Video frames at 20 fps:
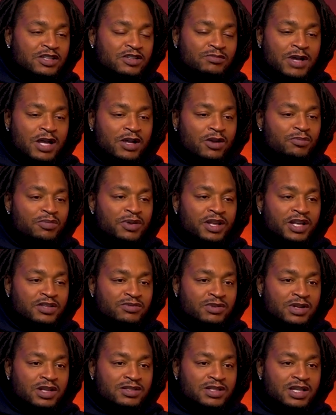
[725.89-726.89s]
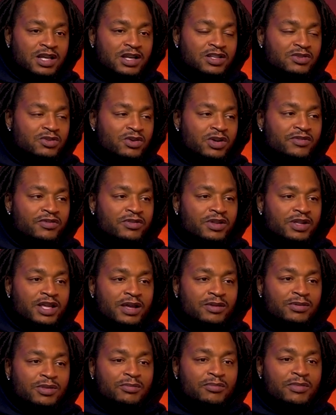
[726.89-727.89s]
to Michael Penix when I say this, or even
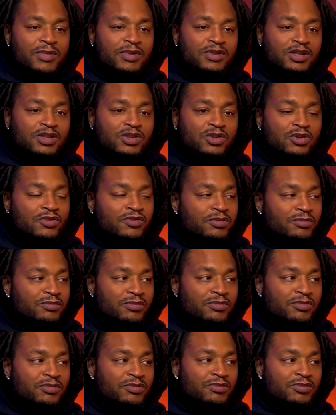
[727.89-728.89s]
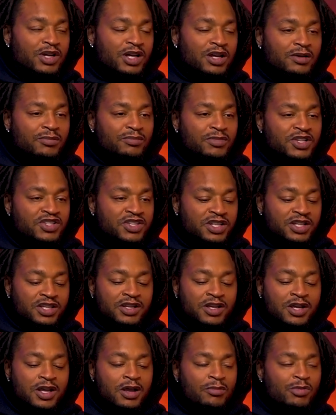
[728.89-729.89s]
the dude from Michigan.
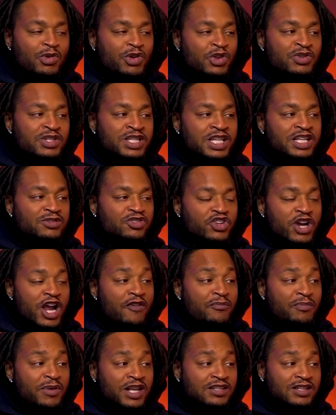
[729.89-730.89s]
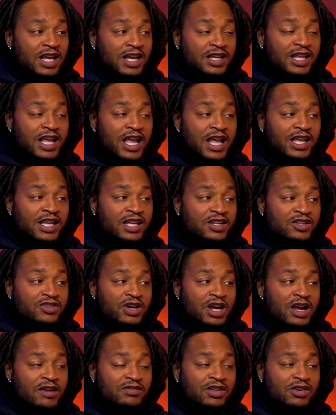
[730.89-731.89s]
When you see draft picks like that getting
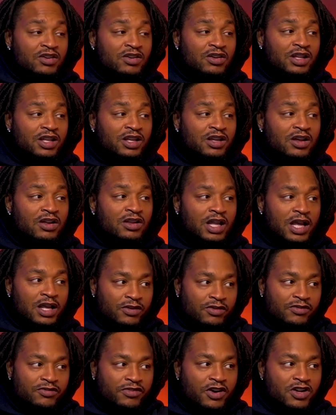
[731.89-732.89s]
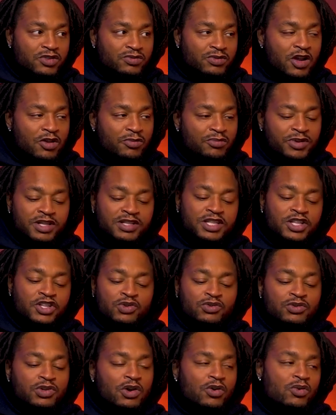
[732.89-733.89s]
drafted early on, like first round picks, then
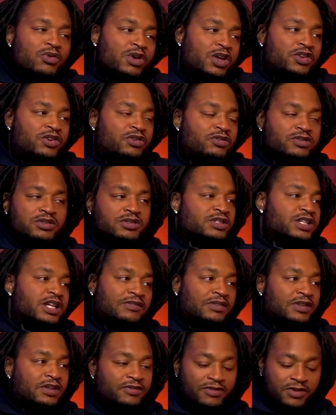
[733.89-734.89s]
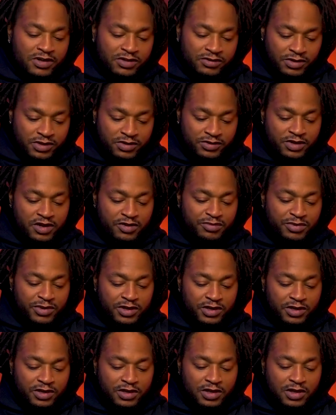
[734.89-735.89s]
you know Quinn Ewers is definitely a first round draft pick.
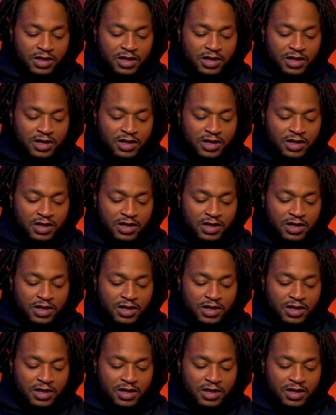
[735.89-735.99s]
Mm-hmm.